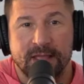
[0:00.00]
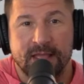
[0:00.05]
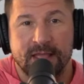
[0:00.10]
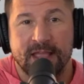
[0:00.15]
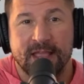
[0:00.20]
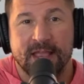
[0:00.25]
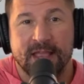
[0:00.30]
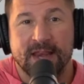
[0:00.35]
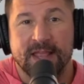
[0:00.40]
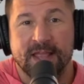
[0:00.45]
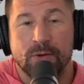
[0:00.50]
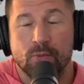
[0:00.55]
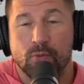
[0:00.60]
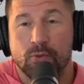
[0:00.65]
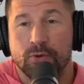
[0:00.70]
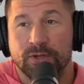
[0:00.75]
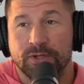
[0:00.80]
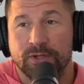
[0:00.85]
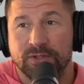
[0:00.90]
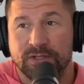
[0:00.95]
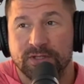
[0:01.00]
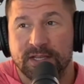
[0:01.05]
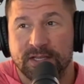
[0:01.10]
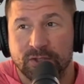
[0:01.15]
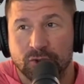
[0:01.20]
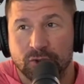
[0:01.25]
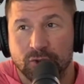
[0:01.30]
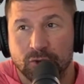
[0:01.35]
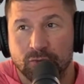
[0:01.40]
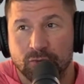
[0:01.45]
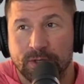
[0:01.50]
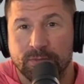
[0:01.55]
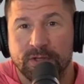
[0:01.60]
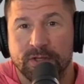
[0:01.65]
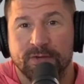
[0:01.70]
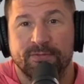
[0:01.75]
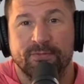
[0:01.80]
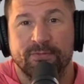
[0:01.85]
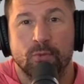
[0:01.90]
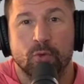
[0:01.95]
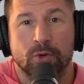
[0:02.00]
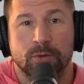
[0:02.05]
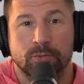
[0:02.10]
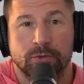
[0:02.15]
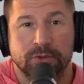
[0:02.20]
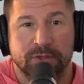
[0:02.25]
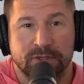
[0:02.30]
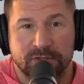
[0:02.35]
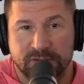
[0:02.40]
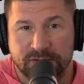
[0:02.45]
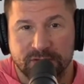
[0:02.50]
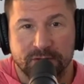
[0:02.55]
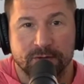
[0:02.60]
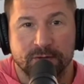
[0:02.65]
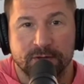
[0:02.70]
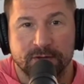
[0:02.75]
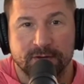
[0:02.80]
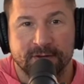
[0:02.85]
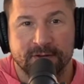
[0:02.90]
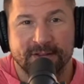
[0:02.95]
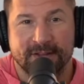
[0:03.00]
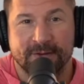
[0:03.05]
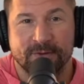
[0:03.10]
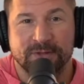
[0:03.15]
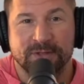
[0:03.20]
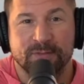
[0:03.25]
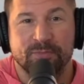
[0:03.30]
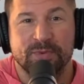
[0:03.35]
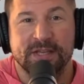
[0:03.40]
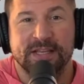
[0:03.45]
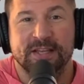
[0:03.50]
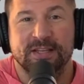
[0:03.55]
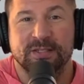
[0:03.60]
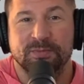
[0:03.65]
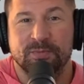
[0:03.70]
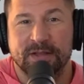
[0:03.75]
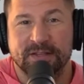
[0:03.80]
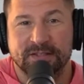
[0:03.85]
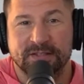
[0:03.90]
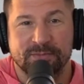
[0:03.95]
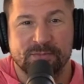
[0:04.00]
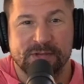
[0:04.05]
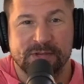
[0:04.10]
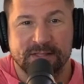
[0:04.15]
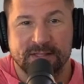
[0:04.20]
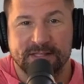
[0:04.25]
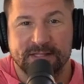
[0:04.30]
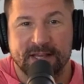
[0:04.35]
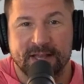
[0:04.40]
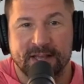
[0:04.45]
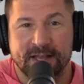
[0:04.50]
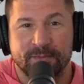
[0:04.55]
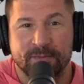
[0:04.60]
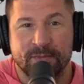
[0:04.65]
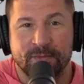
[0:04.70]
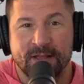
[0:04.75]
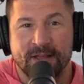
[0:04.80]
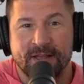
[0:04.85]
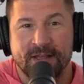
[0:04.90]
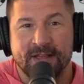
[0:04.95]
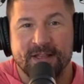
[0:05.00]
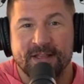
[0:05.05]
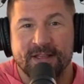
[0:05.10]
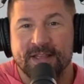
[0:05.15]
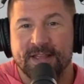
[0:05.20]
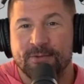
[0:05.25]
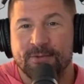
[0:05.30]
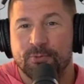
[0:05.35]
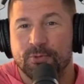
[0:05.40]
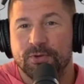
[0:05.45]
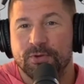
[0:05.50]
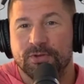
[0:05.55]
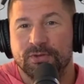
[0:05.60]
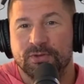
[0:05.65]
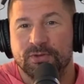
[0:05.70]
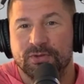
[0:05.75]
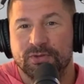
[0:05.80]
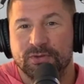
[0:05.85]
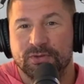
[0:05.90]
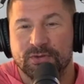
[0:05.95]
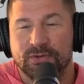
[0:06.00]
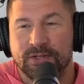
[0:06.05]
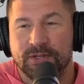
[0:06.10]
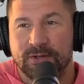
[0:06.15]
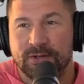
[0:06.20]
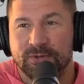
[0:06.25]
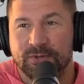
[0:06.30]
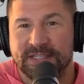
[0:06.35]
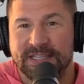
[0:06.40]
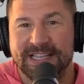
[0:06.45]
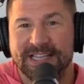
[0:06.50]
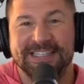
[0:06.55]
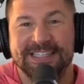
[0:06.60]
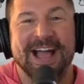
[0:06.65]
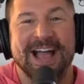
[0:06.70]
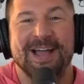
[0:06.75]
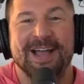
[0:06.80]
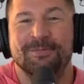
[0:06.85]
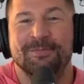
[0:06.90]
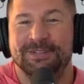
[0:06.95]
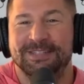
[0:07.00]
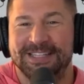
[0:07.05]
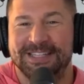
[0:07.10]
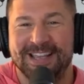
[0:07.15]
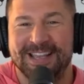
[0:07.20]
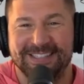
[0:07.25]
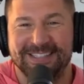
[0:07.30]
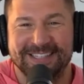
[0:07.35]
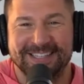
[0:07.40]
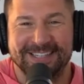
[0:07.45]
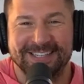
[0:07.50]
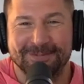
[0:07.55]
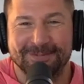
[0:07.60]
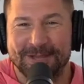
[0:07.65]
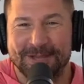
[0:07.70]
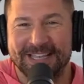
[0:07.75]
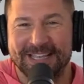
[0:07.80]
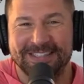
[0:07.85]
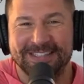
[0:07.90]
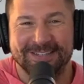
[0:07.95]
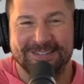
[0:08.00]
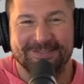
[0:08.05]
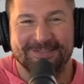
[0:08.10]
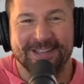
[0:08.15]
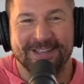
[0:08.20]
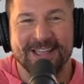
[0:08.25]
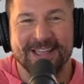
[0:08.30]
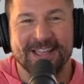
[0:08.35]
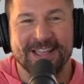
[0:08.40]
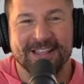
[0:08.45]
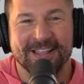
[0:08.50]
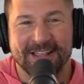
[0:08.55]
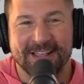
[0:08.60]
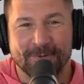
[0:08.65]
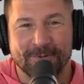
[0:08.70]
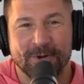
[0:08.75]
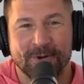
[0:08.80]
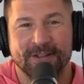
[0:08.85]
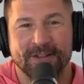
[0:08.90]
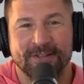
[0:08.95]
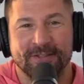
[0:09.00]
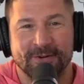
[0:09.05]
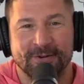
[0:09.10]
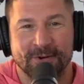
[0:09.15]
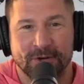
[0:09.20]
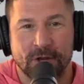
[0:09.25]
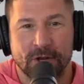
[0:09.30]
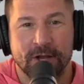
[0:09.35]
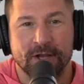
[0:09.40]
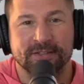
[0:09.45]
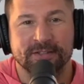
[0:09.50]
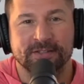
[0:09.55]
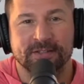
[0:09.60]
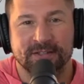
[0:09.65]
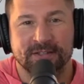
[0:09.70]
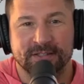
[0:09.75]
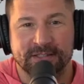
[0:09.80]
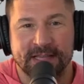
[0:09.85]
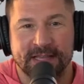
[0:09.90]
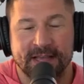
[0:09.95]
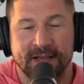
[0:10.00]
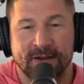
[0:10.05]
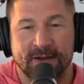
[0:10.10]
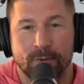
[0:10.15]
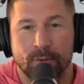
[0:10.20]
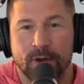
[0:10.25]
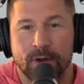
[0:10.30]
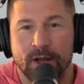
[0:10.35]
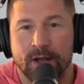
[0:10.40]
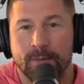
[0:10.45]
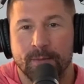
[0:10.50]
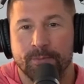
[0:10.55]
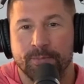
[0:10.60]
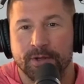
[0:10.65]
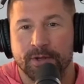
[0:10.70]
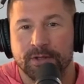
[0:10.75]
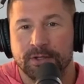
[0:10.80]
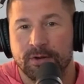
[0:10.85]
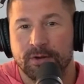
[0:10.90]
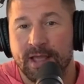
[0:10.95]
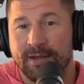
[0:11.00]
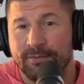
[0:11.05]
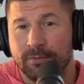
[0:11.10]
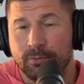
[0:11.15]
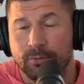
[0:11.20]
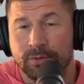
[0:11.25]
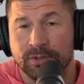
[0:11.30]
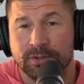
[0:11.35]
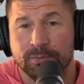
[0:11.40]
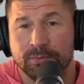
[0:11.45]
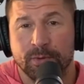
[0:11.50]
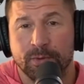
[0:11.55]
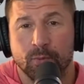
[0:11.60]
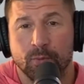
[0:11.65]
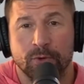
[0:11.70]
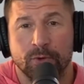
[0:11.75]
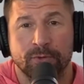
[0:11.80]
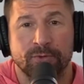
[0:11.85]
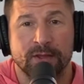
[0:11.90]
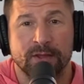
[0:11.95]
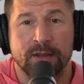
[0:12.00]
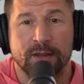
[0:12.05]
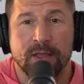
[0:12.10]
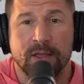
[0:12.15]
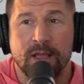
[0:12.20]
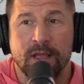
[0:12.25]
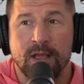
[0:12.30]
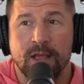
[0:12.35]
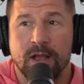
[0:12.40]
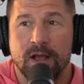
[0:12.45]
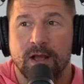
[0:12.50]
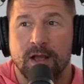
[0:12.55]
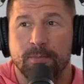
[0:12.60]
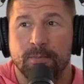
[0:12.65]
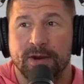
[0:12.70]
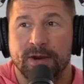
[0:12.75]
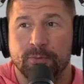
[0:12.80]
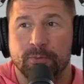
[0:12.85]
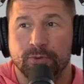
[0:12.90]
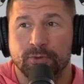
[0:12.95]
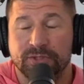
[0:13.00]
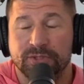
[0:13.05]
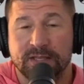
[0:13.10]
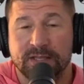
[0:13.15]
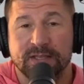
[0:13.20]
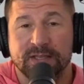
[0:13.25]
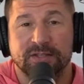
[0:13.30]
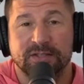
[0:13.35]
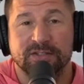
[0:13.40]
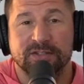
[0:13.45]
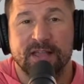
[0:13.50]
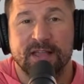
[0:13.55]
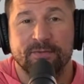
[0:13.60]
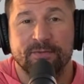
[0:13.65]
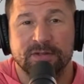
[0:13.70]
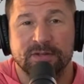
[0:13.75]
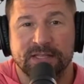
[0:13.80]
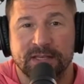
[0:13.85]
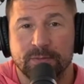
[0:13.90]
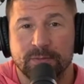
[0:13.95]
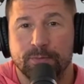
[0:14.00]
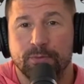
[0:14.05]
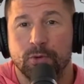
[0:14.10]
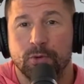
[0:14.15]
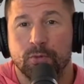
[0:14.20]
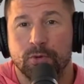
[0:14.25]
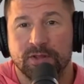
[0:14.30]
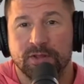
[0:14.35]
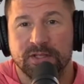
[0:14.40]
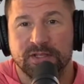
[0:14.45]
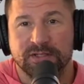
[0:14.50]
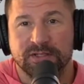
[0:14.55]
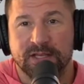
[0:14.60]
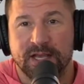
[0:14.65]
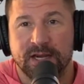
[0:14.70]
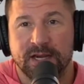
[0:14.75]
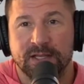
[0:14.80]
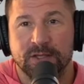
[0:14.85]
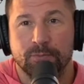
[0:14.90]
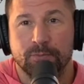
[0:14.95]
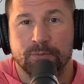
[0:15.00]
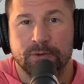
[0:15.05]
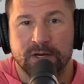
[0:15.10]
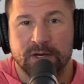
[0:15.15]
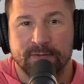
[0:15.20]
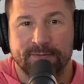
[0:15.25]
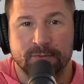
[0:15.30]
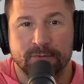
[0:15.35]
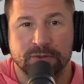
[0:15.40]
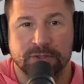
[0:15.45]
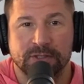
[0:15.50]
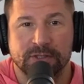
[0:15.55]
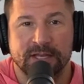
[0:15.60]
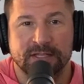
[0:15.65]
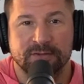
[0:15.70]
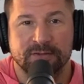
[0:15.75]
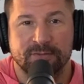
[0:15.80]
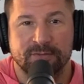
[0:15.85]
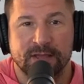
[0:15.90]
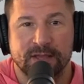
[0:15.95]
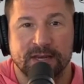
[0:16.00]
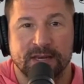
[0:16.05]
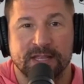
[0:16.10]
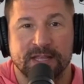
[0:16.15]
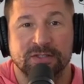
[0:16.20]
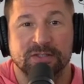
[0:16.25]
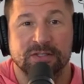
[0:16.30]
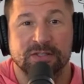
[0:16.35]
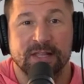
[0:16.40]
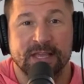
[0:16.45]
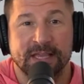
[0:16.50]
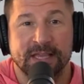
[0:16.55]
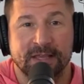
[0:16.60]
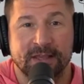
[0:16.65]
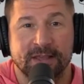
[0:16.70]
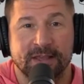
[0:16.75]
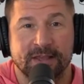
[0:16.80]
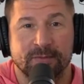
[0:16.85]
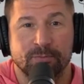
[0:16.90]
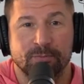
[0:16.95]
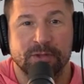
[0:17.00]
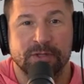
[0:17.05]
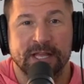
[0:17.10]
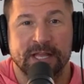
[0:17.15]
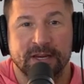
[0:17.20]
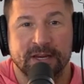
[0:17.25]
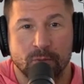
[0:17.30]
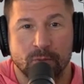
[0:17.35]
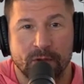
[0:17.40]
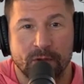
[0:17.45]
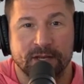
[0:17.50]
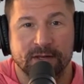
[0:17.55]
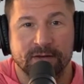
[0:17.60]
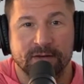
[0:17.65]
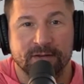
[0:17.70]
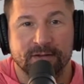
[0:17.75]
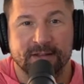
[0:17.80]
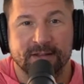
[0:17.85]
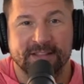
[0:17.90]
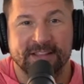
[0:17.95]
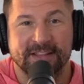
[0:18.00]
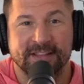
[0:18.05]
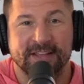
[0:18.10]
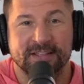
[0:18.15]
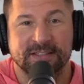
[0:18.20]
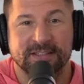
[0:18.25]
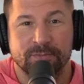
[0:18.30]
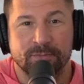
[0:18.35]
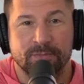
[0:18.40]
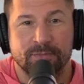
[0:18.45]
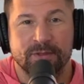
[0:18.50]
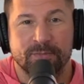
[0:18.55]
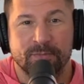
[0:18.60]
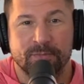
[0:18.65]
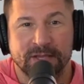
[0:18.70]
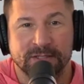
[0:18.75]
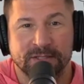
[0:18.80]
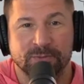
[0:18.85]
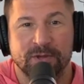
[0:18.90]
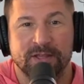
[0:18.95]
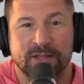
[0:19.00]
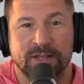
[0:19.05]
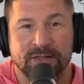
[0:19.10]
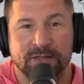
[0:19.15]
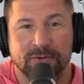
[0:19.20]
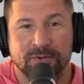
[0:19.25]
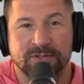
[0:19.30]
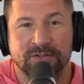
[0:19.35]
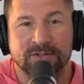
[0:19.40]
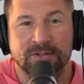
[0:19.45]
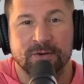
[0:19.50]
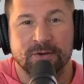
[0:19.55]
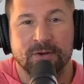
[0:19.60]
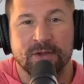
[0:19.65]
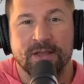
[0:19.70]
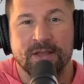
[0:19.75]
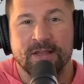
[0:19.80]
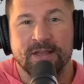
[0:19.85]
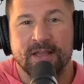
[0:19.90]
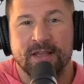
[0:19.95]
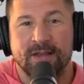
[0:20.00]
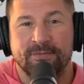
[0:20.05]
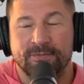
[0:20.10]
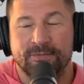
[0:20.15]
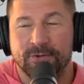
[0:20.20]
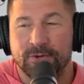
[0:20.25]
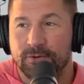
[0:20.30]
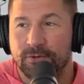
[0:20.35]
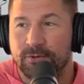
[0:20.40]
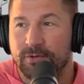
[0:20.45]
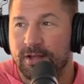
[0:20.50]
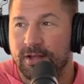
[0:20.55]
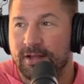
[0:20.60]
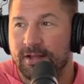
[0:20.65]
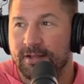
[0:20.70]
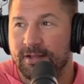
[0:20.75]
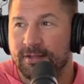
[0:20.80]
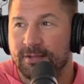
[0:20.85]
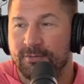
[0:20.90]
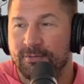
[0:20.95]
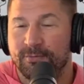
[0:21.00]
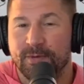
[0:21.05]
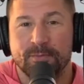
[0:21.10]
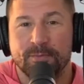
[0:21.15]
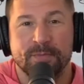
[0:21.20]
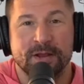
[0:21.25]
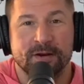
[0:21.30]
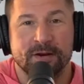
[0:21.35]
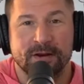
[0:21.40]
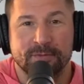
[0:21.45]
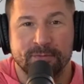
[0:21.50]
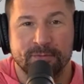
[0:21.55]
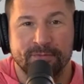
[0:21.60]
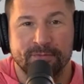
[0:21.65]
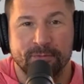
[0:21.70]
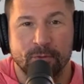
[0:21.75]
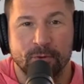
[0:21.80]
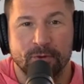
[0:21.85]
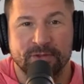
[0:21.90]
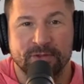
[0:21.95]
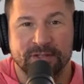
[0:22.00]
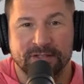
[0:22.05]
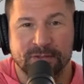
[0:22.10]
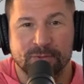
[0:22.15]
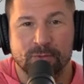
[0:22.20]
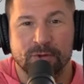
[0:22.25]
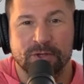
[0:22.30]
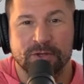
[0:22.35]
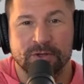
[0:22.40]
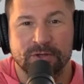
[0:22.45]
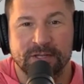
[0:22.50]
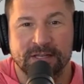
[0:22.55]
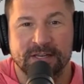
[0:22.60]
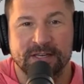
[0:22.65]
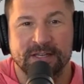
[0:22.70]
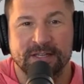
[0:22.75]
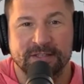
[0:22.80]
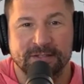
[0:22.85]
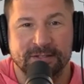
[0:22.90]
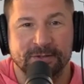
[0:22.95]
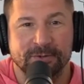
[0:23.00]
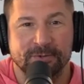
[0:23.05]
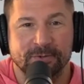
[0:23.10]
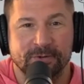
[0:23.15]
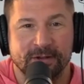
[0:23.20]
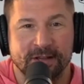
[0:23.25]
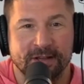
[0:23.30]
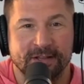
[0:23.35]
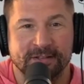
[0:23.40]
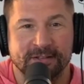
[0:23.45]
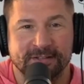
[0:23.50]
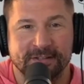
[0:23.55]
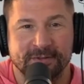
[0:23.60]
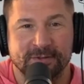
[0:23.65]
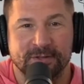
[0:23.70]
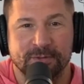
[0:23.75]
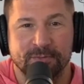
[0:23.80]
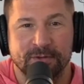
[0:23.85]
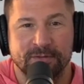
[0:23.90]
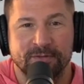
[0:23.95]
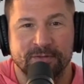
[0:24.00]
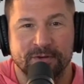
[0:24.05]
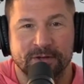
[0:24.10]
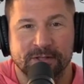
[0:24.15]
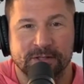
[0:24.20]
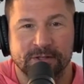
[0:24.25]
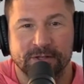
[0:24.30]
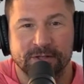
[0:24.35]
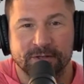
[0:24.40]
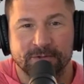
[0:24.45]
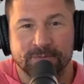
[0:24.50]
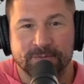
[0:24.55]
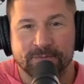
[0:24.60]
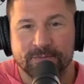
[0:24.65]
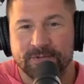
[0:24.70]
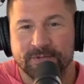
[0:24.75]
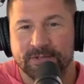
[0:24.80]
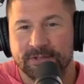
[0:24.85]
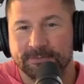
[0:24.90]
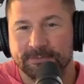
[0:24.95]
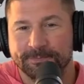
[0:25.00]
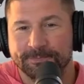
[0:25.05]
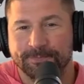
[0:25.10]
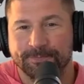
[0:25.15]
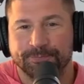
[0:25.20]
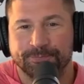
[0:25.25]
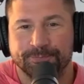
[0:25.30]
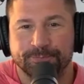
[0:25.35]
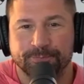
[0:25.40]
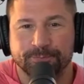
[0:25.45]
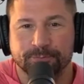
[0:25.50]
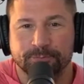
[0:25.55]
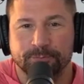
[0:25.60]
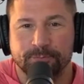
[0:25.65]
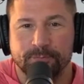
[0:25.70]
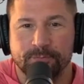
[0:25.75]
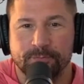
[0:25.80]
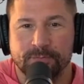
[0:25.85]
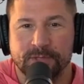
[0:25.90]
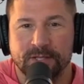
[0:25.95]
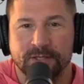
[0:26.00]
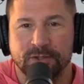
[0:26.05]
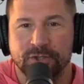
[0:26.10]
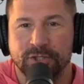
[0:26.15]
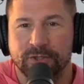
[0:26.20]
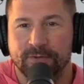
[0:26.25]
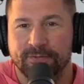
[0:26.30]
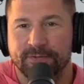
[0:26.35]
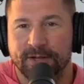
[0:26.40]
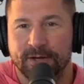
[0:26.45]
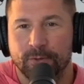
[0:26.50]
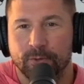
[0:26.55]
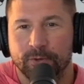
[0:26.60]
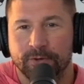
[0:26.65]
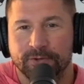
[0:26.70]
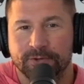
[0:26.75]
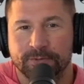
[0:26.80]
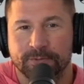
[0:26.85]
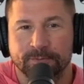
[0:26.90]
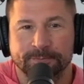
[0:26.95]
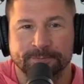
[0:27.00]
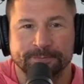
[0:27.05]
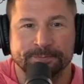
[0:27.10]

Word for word: And it was extremely affordable considering. It was a big expense to me at the time. It was, you know, ten times less expensive than what it, they're costing us now. Uh, but, you know, everyone's been worth it. Uh, but I will say this, every time you put one of these on and you put on a first-class event, it's like planning a wedding. I think that's the, the best way I can do it. So if you're, uh, you've been married before, this is what you're getting into. Uh, so to be very clear. So Gino, final words.